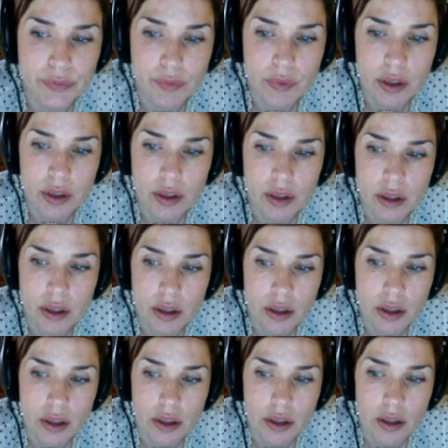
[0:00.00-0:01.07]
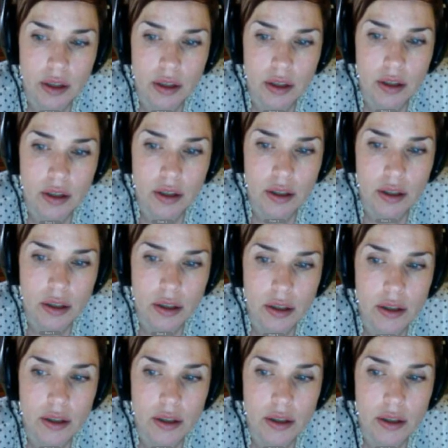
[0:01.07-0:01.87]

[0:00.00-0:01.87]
No one is speaking in this clip.